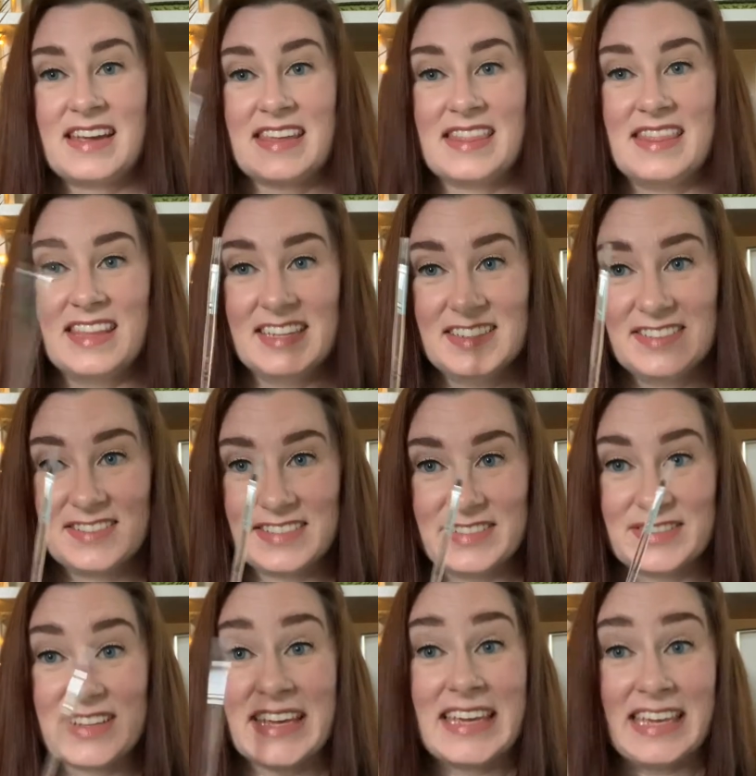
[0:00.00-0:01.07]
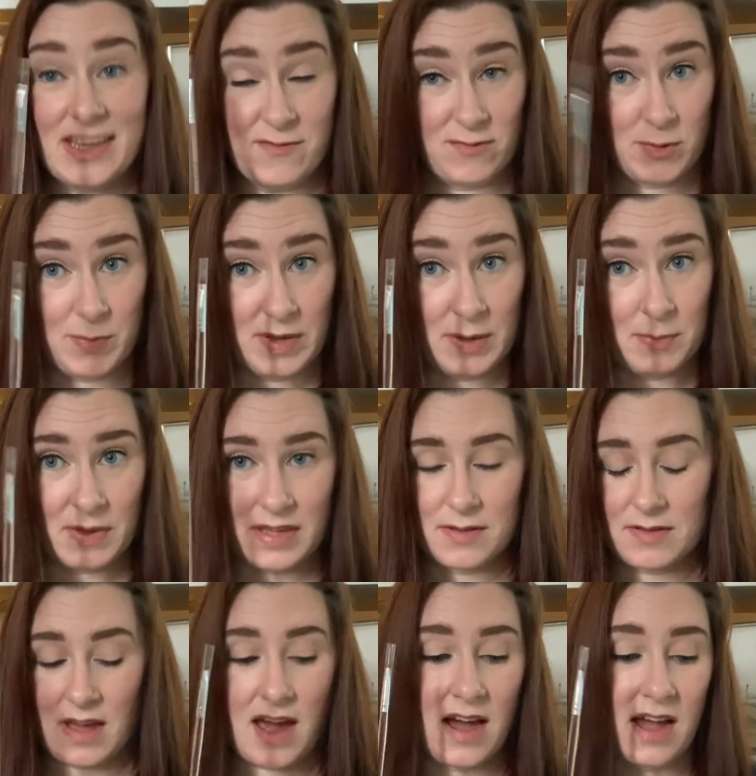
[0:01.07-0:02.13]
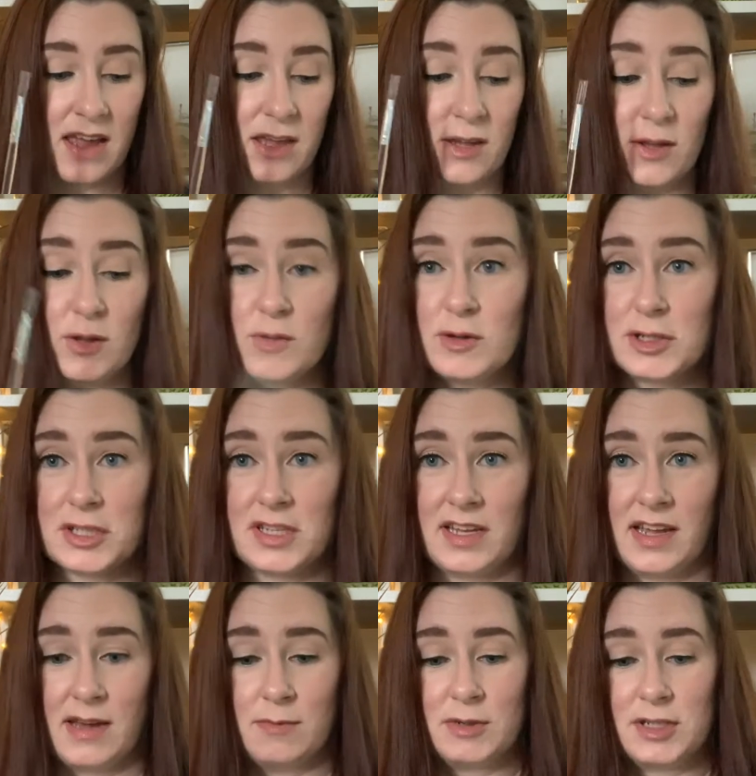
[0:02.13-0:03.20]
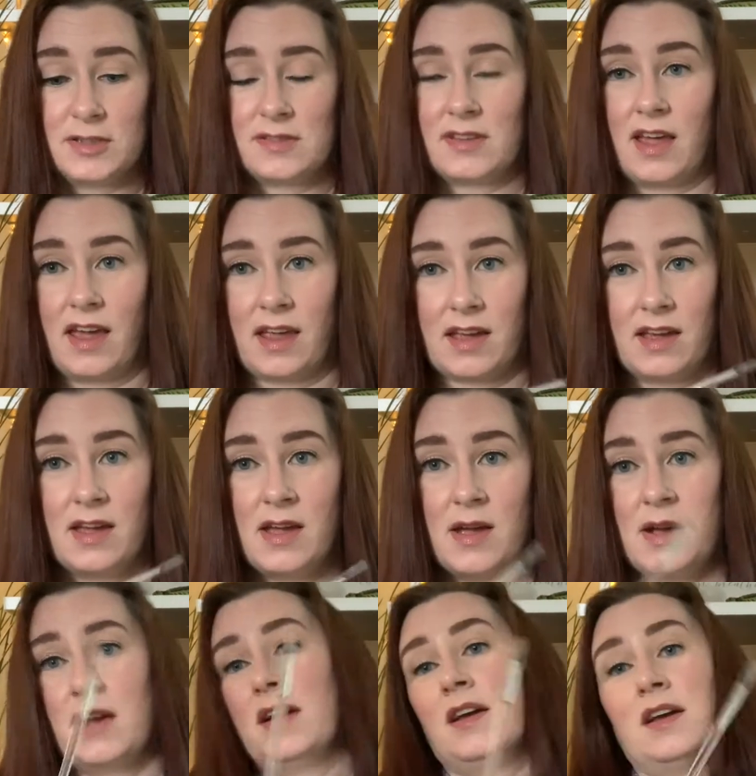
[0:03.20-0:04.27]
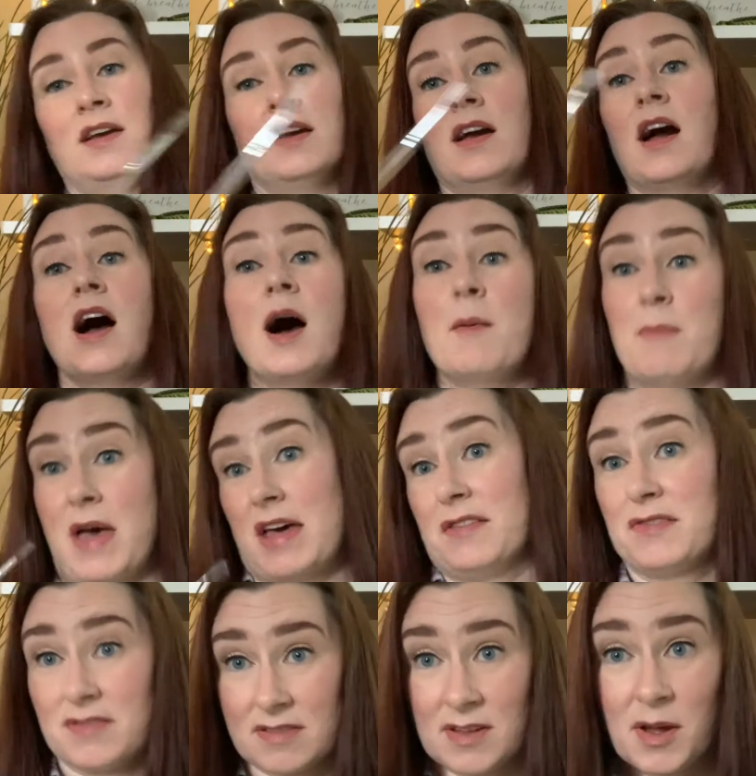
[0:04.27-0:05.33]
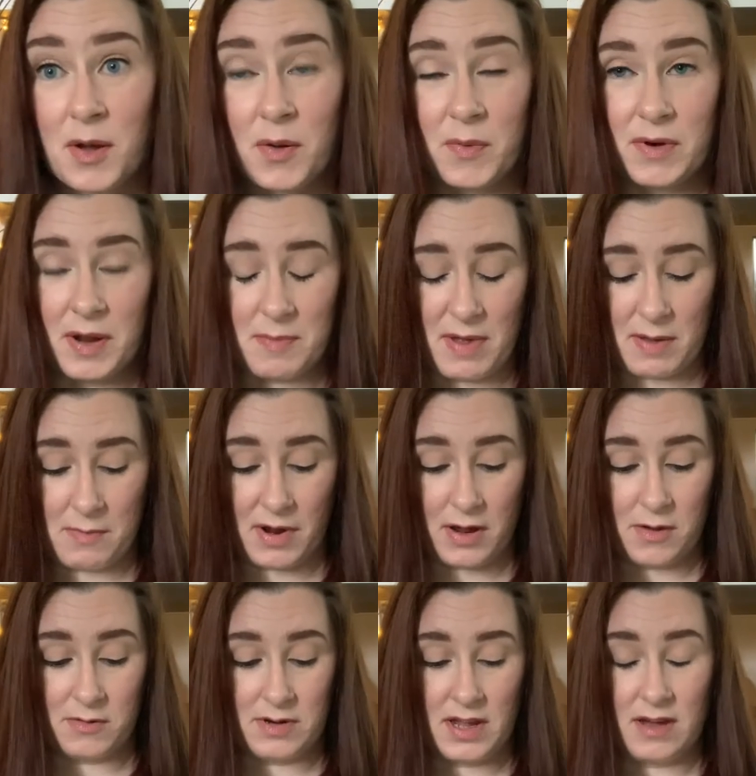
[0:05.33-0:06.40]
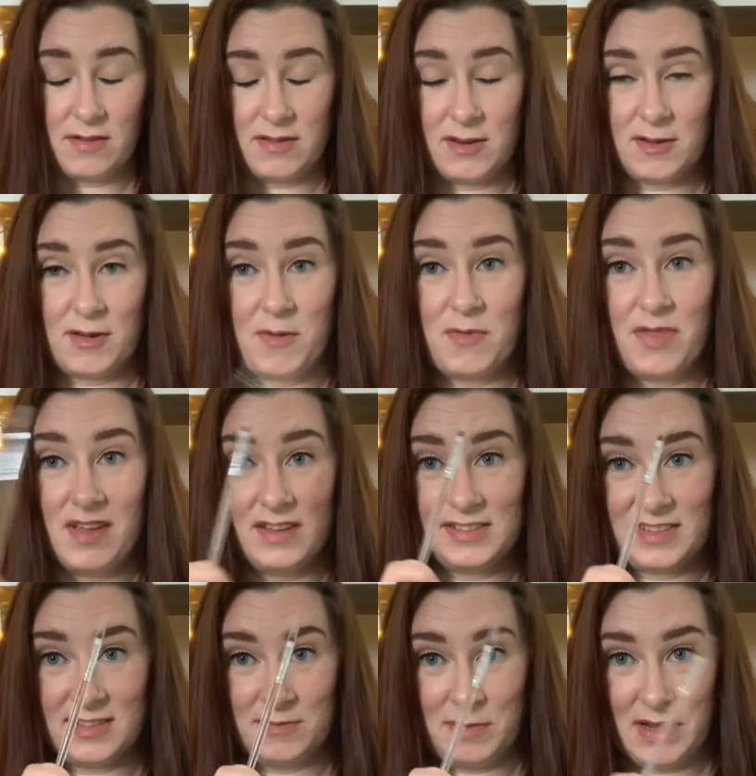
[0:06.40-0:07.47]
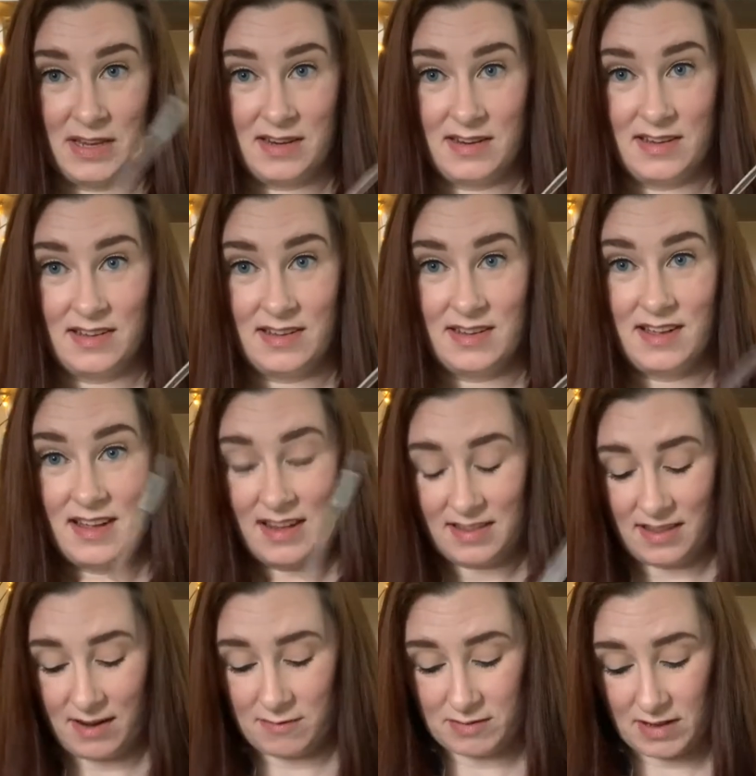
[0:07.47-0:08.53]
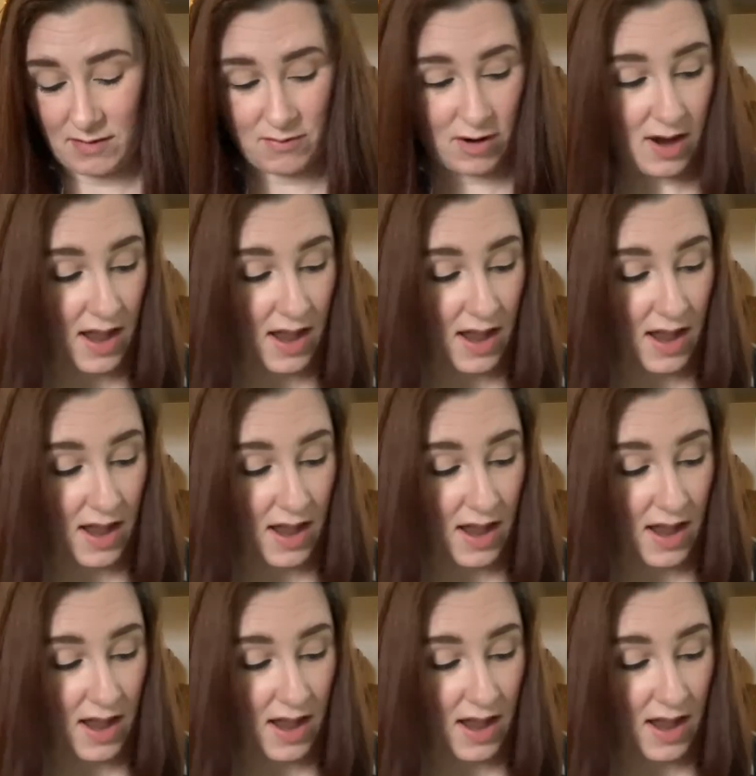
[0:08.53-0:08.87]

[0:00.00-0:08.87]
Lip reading: this is key for me because I usually am just like a mess when I paint my own nails. And so this has been a lifesaver.